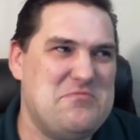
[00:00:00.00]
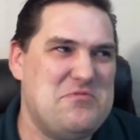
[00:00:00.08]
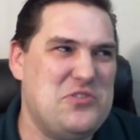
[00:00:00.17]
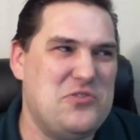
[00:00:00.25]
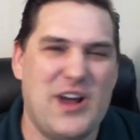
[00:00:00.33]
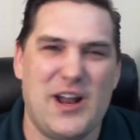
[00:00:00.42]

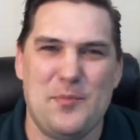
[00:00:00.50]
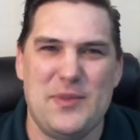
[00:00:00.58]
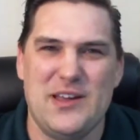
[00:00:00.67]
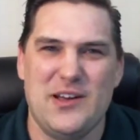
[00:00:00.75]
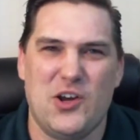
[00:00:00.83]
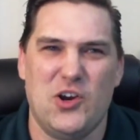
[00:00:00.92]
You got to
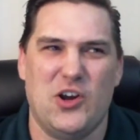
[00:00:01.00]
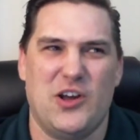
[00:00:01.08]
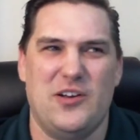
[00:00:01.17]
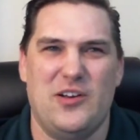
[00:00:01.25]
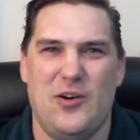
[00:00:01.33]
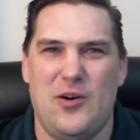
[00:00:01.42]
be a cook
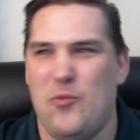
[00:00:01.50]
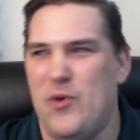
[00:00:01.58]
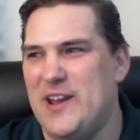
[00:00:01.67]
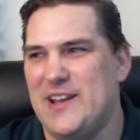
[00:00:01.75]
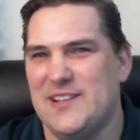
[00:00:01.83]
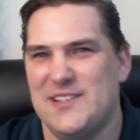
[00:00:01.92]
at
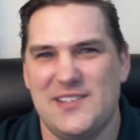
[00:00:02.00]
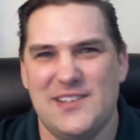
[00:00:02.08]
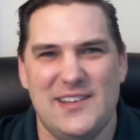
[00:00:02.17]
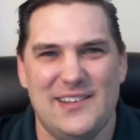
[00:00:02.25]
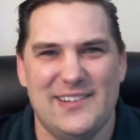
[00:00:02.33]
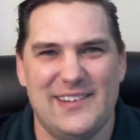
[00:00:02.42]
Wendy's.
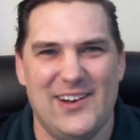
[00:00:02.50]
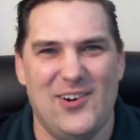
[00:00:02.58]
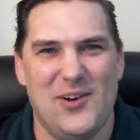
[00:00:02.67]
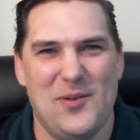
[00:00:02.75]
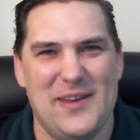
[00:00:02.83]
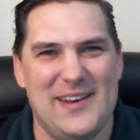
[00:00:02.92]
You know
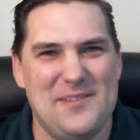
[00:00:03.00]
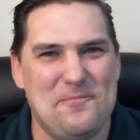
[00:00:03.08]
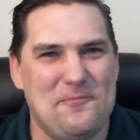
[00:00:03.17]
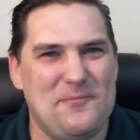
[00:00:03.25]
what I mean?